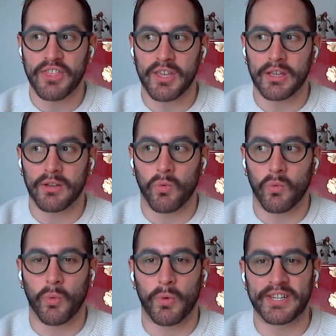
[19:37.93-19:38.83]
think
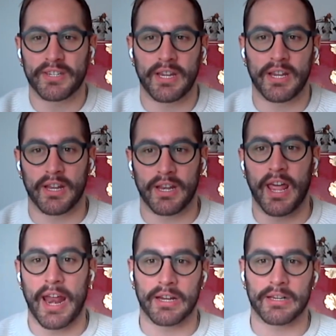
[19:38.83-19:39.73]
what we see in
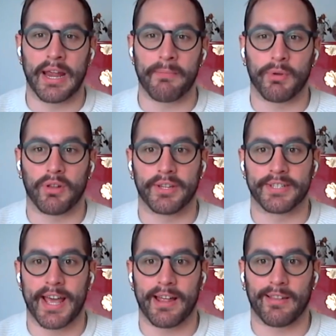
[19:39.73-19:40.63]
that example
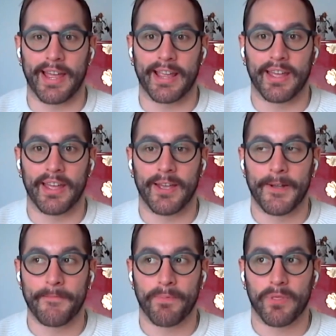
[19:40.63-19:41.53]
is that like
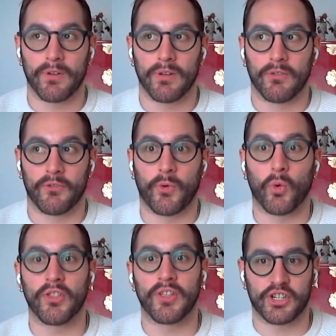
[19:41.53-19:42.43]

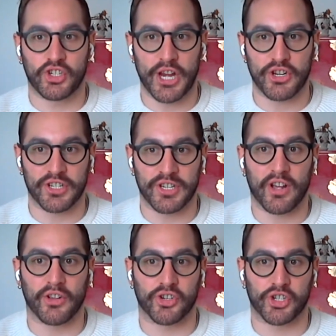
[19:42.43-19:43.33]
for these changes and
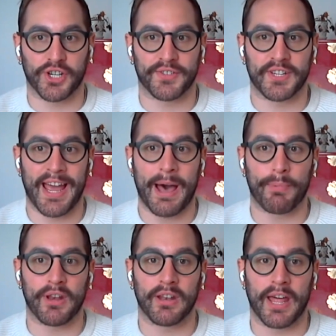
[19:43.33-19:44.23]
culture shifts to
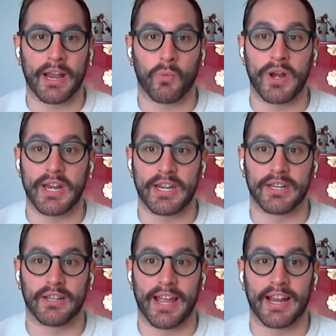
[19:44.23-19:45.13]
happen, like we need
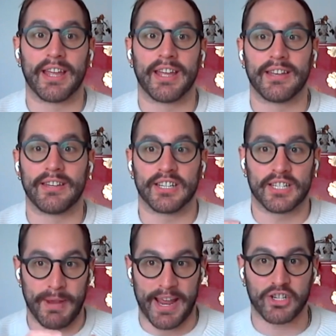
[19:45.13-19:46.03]
to like
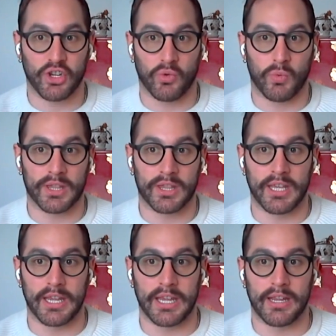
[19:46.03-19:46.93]
dismantle what
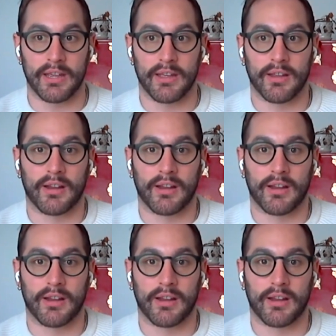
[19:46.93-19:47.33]
the